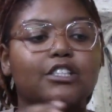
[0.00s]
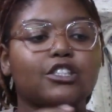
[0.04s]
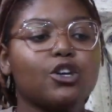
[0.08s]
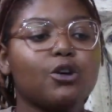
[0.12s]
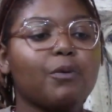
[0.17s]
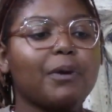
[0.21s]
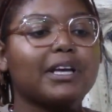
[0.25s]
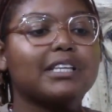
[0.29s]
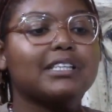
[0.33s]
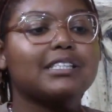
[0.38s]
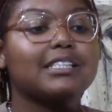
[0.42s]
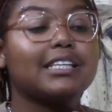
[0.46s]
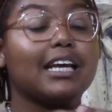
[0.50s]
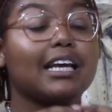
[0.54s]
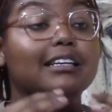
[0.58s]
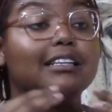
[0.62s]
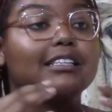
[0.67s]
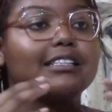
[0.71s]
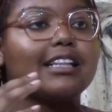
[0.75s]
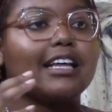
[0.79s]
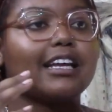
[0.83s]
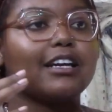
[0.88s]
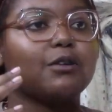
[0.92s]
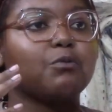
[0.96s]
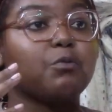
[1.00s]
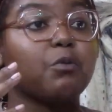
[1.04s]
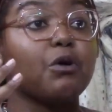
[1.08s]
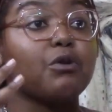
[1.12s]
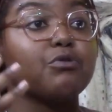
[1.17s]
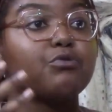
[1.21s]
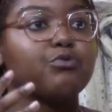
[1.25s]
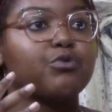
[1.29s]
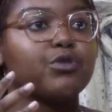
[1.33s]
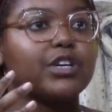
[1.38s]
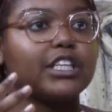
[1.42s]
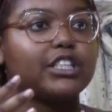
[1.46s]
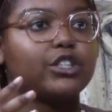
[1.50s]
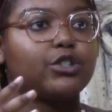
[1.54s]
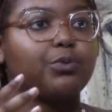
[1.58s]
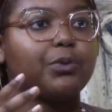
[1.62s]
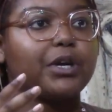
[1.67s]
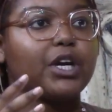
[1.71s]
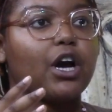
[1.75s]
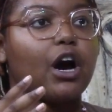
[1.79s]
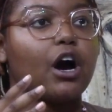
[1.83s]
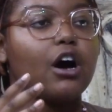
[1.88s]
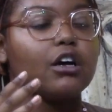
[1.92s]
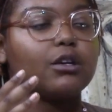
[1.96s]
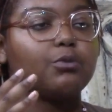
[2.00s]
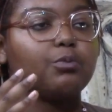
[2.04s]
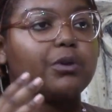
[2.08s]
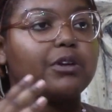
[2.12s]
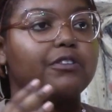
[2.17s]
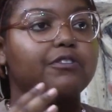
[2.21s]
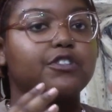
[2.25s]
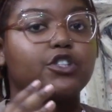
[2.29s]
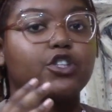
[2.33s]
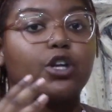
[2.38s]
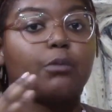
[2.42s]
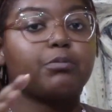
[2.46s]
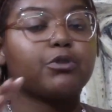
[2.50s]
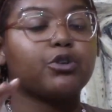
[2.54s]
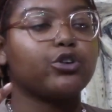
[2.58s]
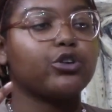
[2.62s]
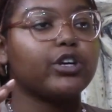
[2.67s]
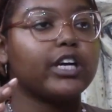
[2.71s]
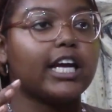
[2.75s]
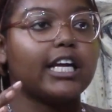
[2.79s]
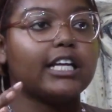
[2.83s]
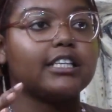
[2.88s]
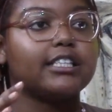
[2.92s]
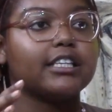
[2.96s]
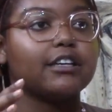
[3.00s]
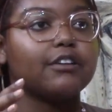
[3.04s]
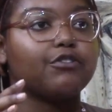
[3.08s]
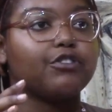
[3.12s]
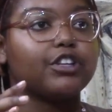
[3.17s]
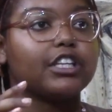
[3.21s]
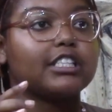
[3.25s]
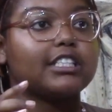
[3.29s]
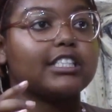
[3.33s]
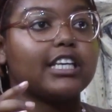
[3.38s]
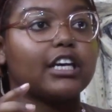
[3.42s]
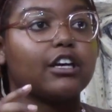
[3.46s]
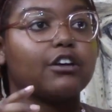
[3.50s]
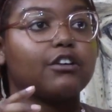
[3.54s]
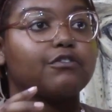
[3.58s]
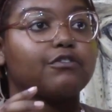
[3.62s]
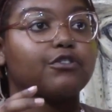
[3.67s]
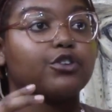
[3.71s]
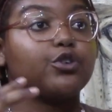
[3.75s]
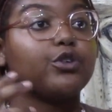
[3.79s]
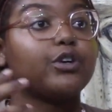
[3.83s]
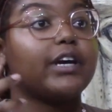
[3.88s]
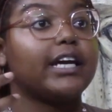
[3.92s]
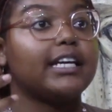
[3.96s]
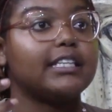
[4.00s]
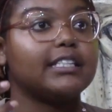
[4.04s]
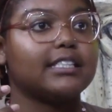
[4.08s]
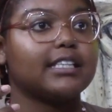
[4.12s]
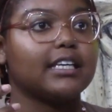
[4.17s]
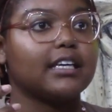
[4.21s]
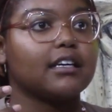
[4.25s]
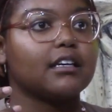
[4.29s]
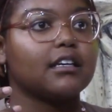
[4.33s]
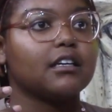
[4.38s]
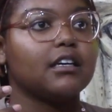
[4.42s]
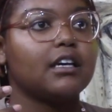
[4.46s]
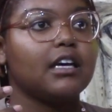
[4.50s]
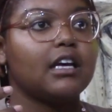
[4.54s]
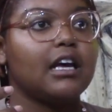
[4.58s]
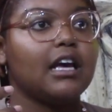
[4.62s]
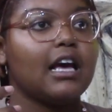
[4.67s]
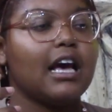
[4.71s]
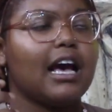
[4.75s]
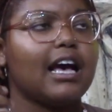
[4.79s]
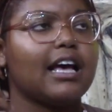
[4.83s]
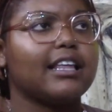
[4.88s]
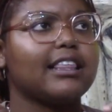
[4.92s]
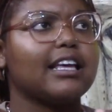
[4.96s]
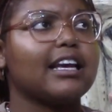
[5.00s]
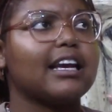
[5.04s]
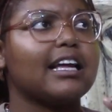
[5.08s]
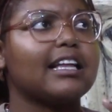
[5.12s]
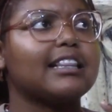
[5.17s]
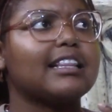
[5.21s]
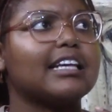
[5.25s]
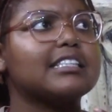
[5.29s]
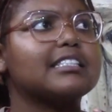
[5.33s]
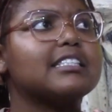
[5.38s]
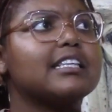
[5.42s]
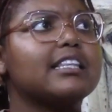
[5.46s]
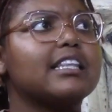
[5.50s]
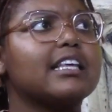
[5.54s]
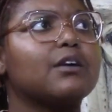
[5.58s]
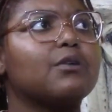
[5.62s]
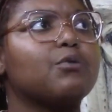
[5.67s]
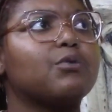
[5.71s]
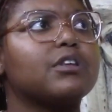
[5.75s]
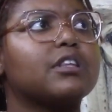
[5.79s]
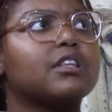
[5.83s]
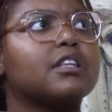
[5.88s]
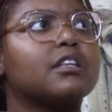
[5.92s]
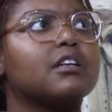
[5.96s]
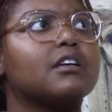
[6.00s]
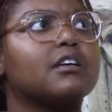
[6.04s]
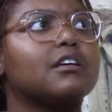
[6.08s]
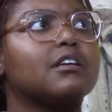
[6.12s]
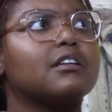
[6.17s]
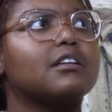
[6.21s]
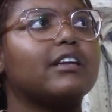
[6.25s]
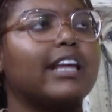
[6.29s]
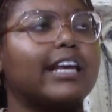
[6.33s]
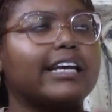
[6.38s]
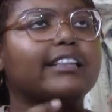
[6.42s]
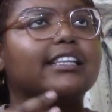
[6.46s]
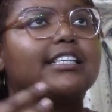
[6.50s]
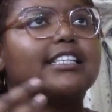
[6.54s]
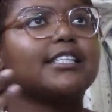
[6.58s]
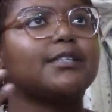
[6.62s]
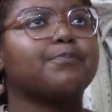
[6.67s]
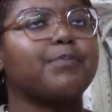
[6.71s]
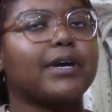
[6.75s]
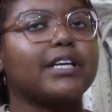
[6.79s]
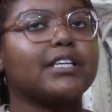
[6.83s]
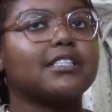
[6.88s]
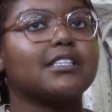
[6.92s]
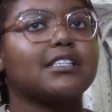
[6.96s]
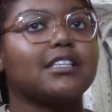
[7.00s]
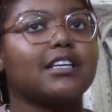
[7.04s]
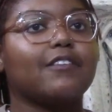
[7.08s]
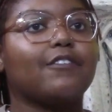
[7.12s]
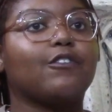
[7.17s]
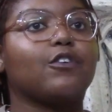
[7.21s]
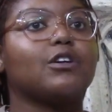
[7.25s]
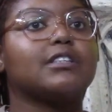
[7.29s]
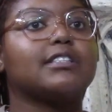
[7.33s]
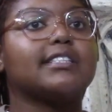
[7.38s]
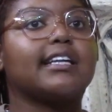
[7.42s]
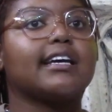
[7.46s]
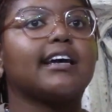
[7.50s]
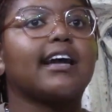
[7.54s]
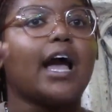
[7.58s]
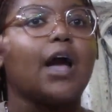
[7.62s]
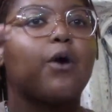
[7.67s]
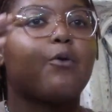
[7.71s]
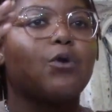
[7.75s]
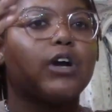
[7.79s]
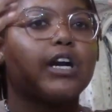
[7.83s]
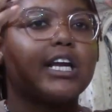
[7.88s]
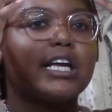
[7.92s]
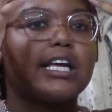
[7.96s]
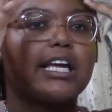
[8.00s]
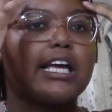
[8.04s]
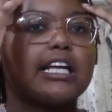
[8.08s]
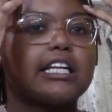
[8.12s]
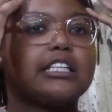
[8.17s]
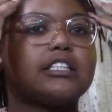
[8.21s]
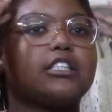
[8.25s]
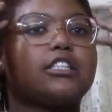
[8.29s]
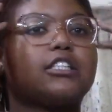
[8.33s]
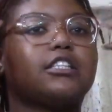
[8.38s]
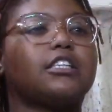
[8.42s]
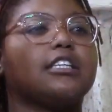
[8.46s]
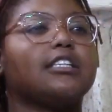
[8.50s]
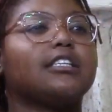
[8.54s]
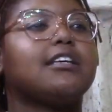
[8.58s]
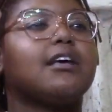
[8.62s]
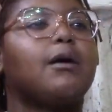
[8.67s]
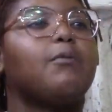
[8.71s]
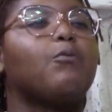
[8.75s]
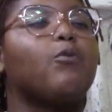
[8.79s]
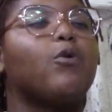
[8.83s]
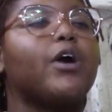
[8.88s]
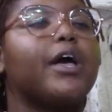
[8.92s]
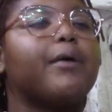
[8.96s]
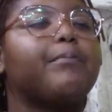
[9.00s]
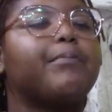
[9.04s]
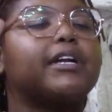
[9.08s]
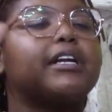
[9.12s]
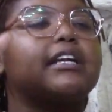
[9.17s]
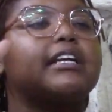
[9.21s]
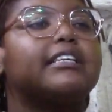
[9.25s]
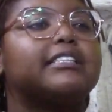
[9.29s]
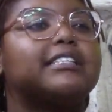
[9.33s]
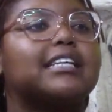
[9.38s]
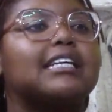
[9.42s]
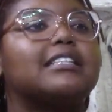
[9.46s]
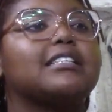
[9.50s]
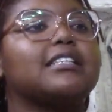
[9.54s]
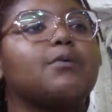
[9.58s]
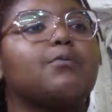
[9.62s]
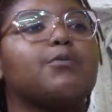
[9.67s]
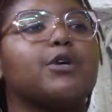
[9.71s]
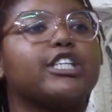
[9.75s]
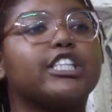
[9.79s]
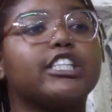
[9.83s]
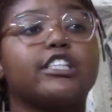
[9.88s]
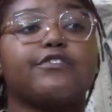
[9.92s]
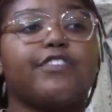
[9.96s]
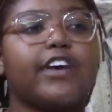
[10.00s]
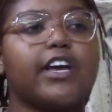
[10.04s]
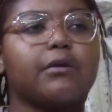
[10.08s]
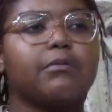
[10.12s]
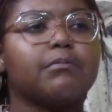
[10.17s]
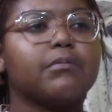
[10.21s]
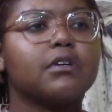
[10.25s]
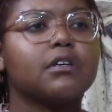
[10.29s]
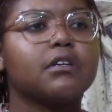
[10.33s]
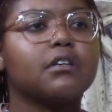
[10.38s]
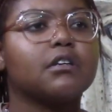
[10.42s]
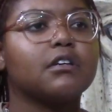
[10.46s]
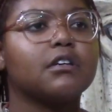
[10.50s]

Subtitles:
extent that it won't reach. We've stopped creating for the sake of creating. I think, and that's the thing with like the spaces, everyone's like, I want to get to somewhere, but is that somewhere just fame?